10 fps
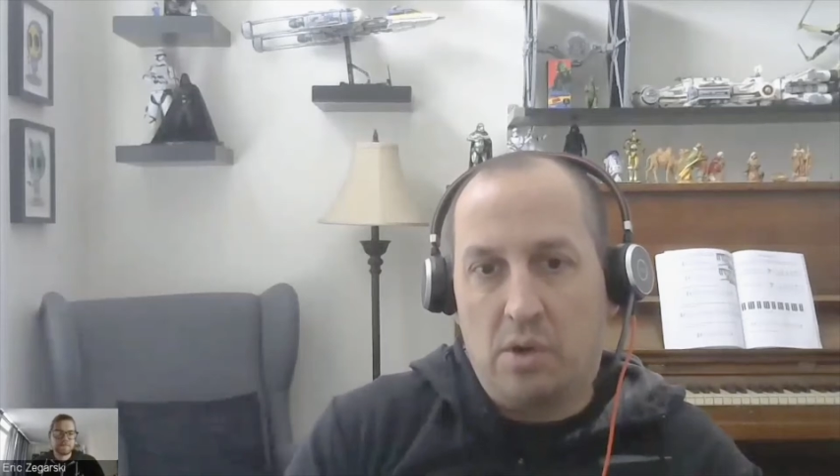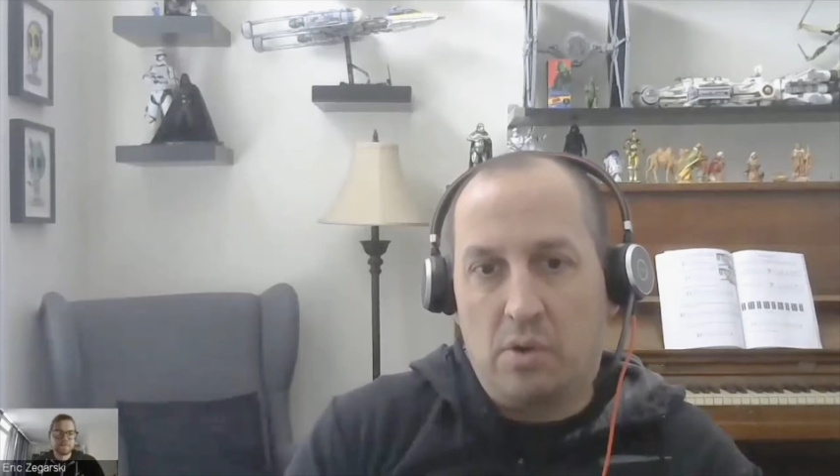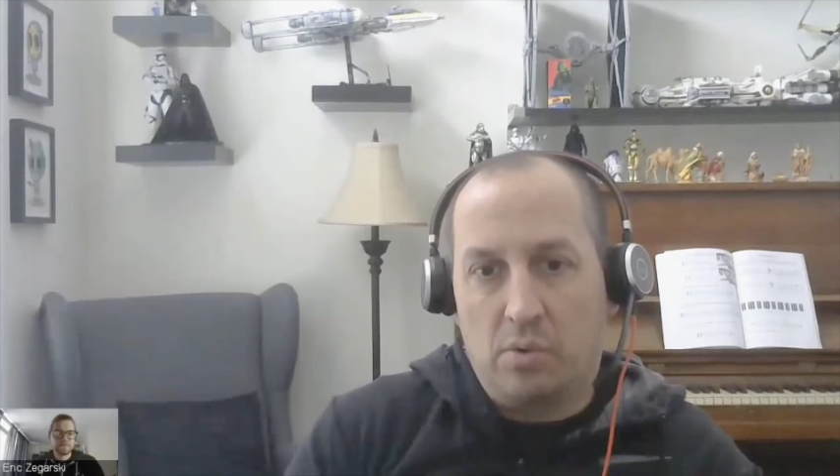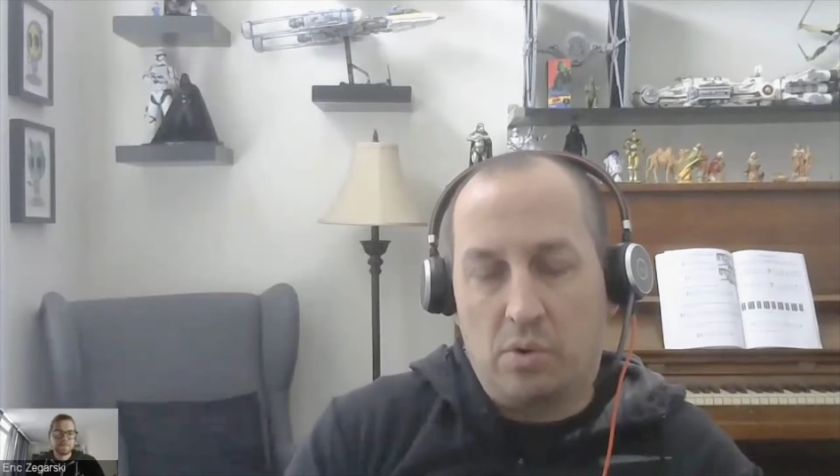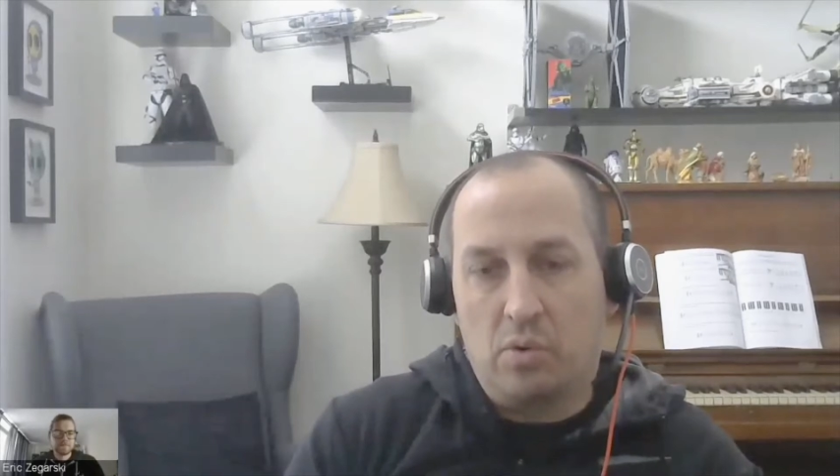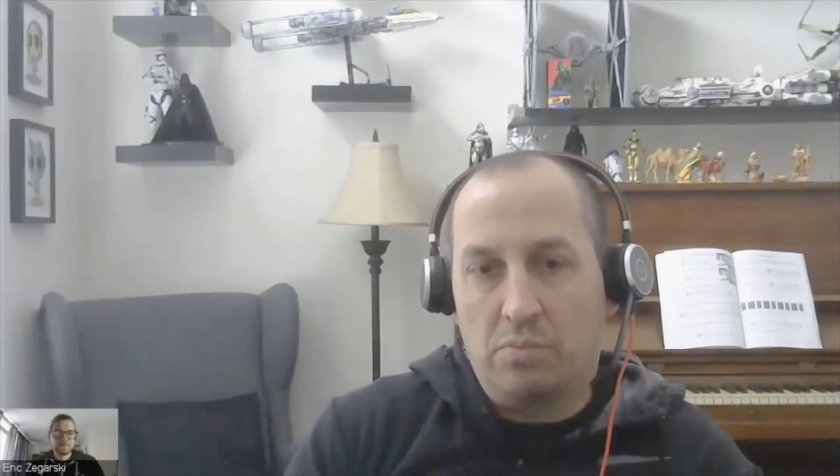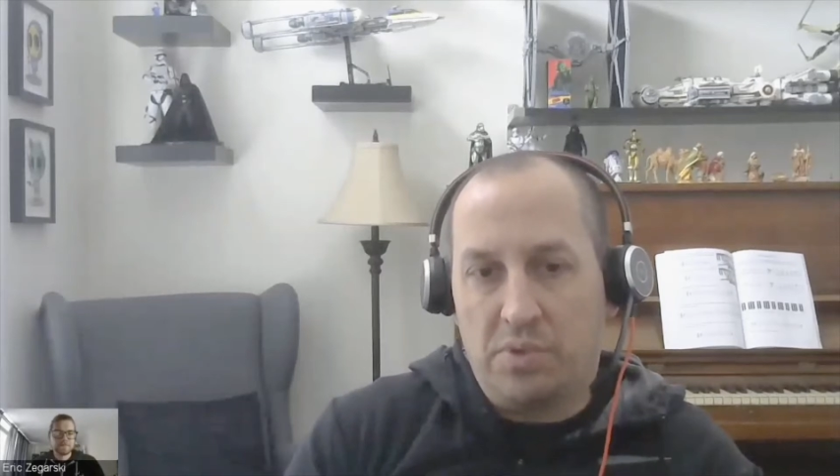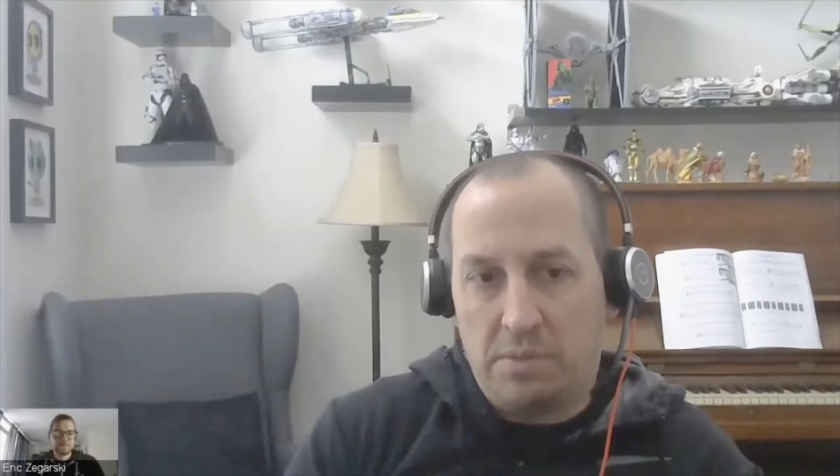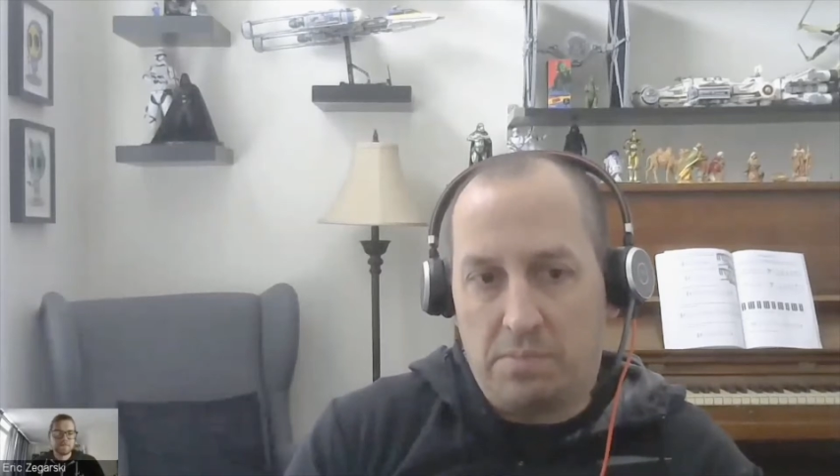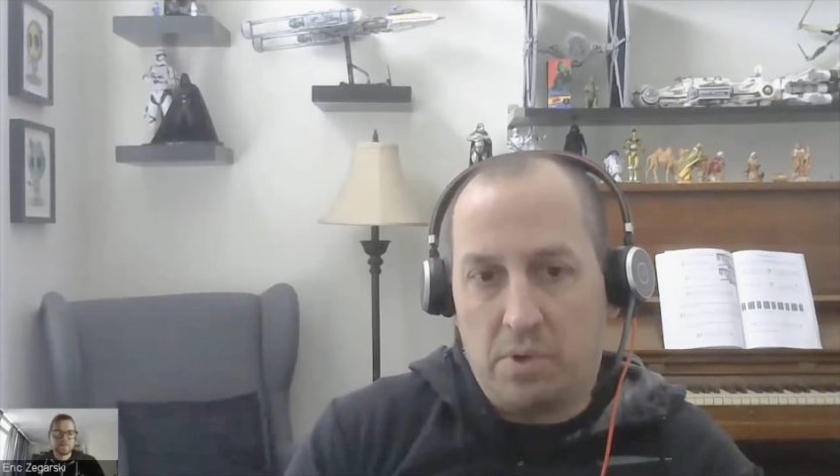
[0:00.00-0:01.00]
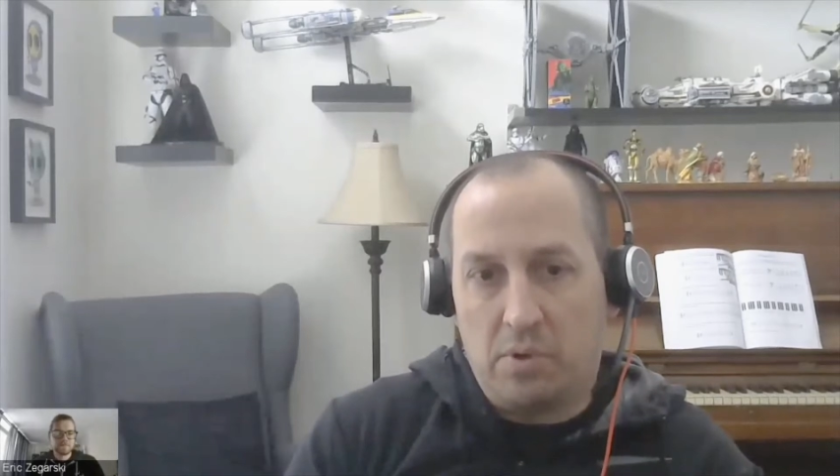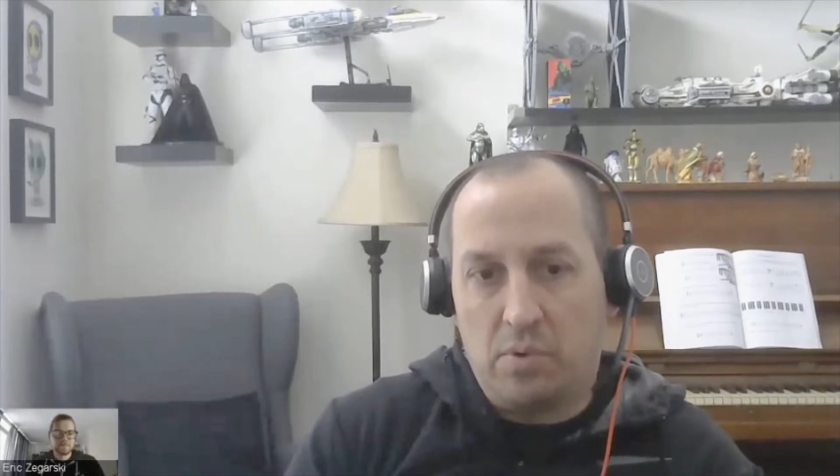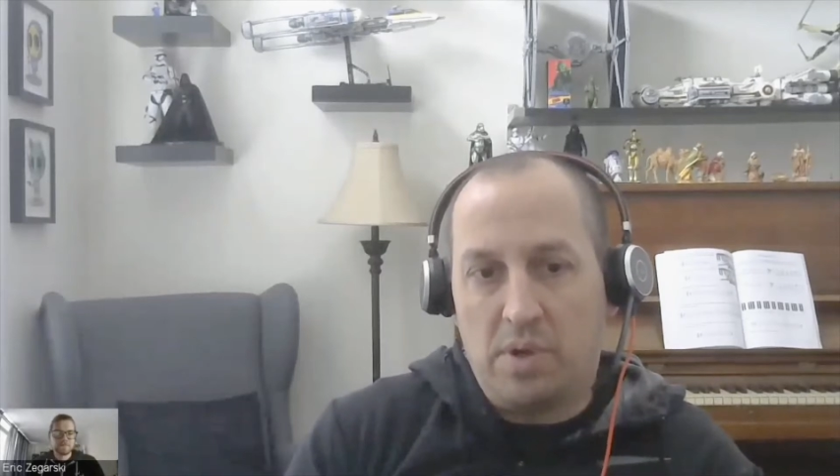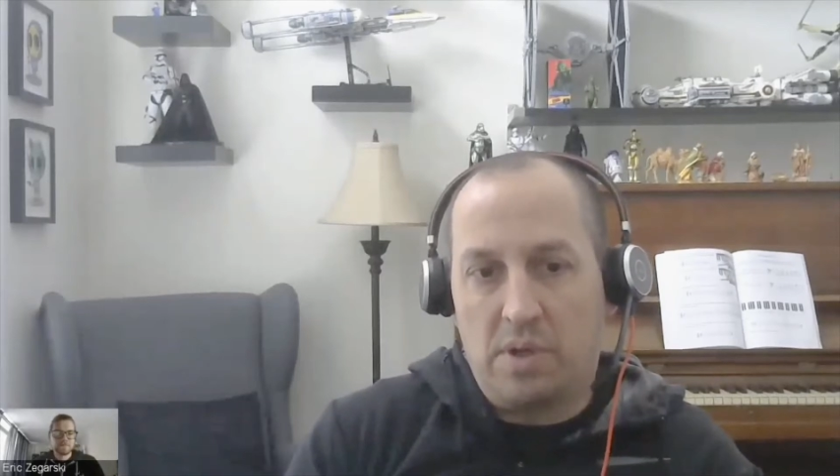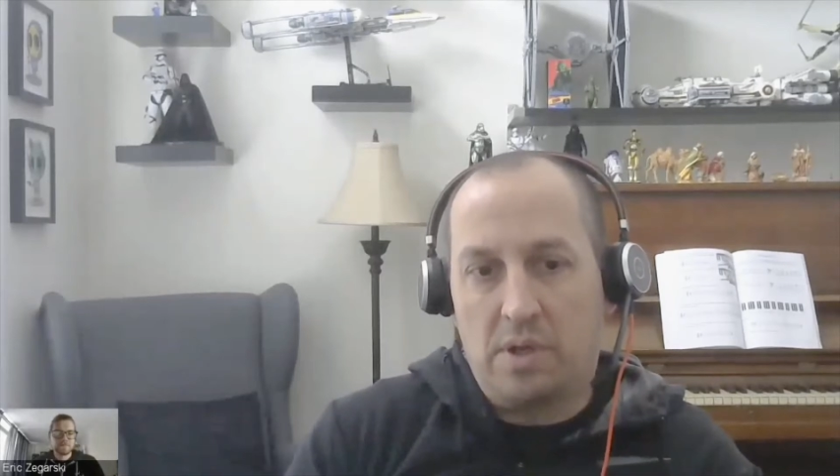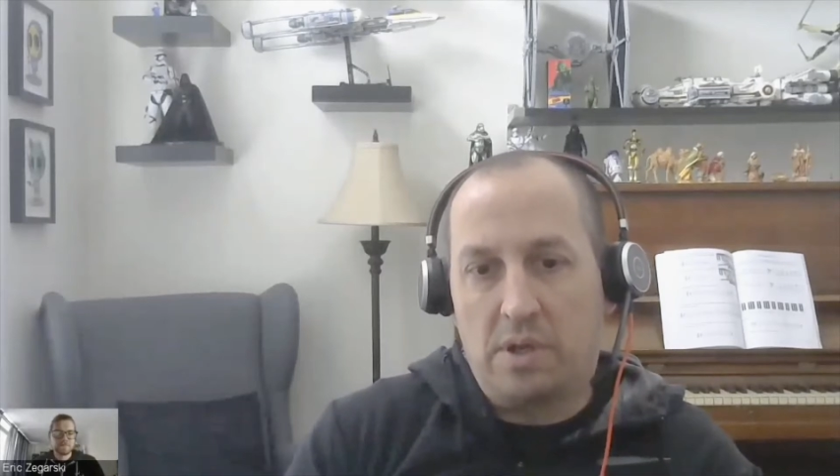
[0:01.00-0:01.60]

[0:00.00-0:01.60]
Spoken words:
or Home Depot,